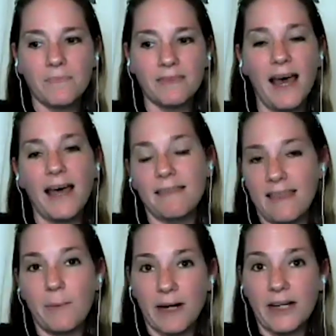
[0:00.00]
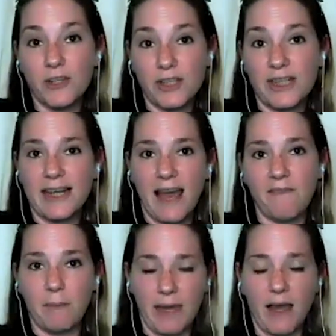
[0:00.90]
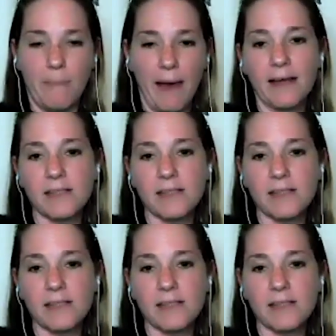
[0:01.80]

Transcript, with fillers: that they were interested in having me come back.